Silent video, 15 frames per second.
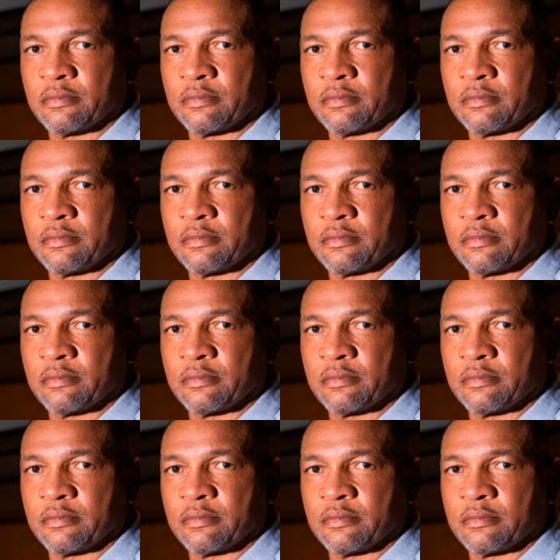
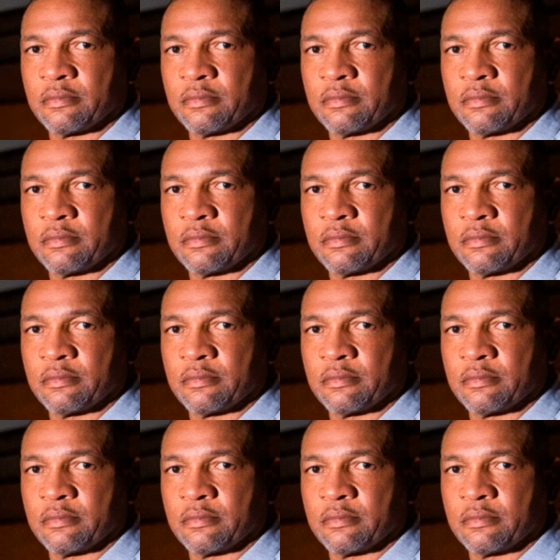
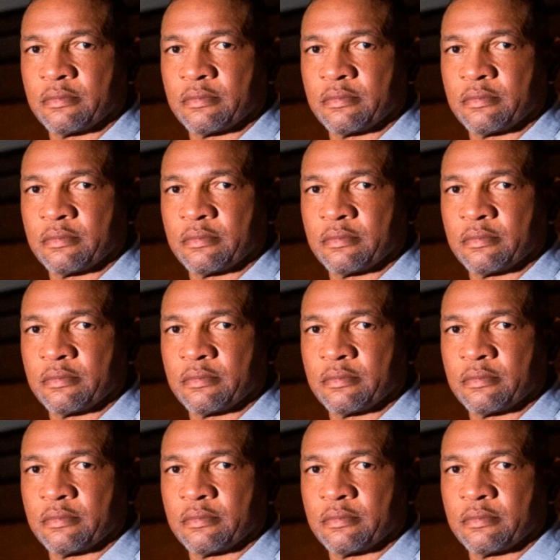
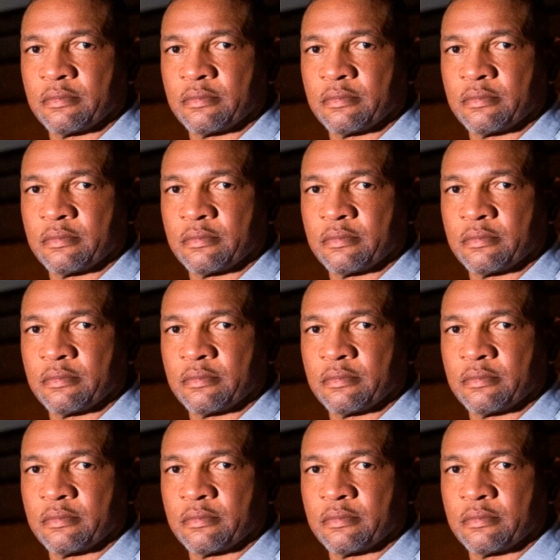
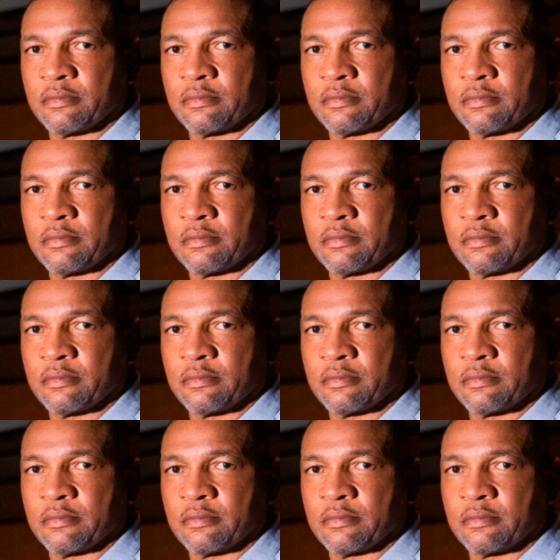
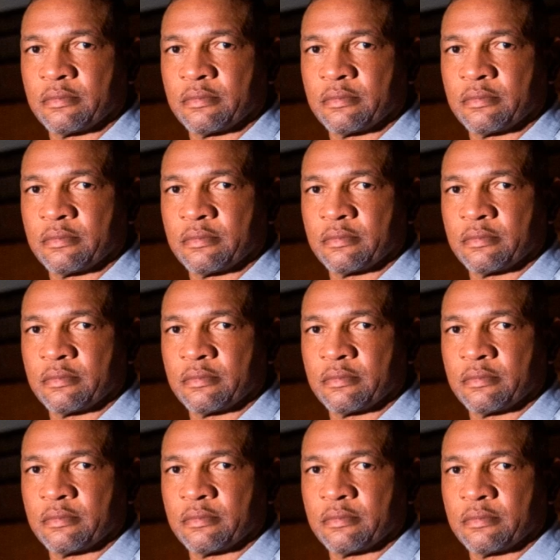
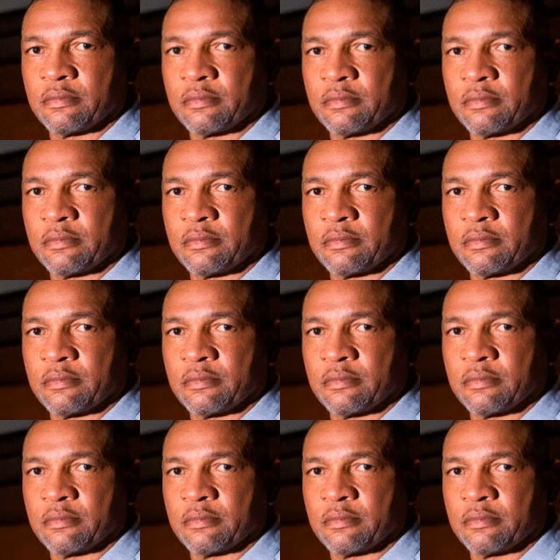The face doesn't move, so there is nothing to read.